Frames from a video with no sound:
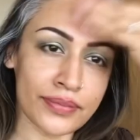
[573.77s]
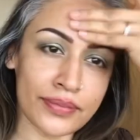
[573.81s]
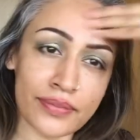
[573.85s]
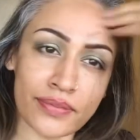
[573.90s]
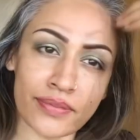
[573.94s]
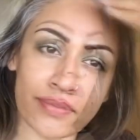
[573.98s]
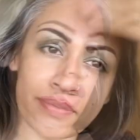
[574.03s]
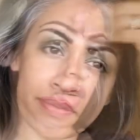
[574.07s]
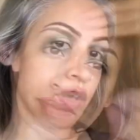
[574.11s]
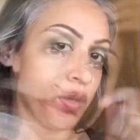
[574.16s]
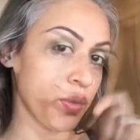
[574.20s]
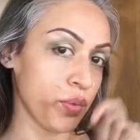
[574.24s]

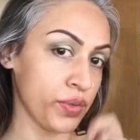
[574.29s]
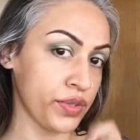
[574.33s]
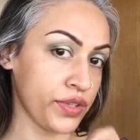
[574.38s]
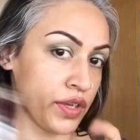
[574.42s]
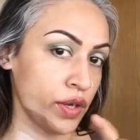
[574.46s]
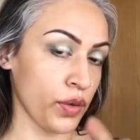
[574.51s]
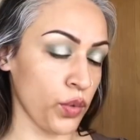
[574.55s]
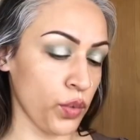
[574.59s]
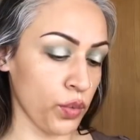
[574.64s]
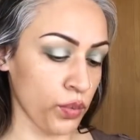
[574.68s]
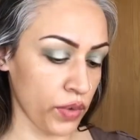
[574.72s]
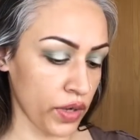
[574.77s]
I always go
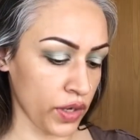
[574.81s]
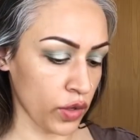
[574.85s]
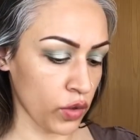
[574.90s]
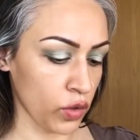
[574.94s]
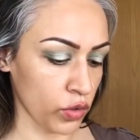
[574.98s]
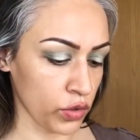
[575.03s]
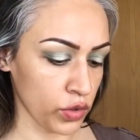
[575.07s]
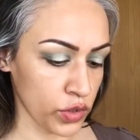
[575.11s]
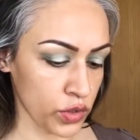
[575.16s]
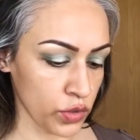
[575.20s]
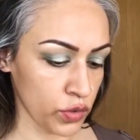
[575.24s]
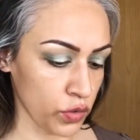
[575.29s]
in my
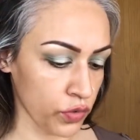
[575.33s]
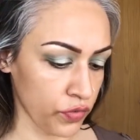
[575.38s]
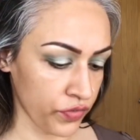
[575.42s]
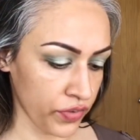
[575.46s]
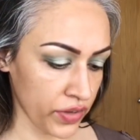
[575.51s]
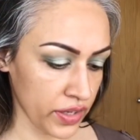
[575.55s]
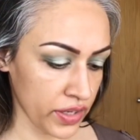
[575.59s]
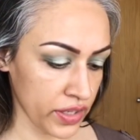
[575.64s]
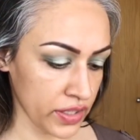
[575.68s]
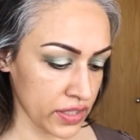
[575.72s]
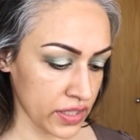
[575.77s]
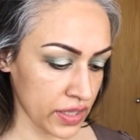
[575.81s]
contour
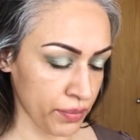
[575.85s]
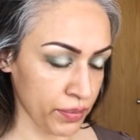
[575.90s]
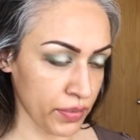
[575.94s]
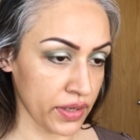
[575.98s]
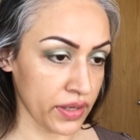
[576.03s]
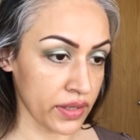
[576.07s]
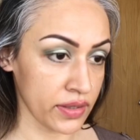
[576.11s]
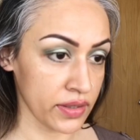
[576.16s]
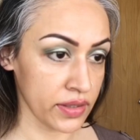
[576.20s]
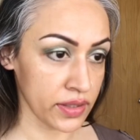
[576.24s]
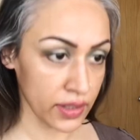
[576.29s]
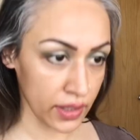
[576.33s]
first and my
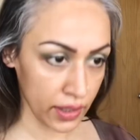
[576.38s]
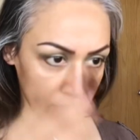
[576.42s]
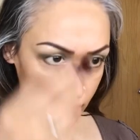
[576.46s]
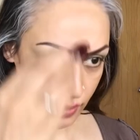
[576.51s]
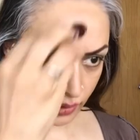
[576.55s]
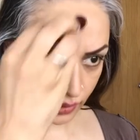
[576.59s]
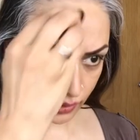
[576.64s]
concealer.